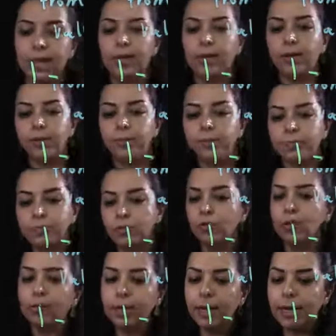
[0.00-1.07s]
and I'm
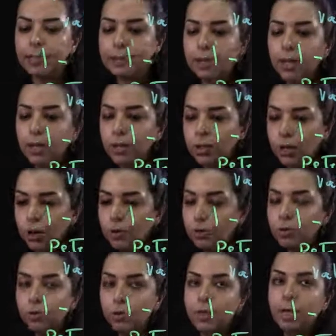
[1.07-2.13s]
sure that now
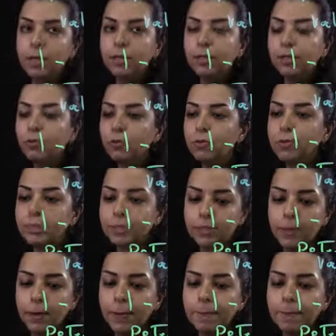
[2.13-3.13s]
you can use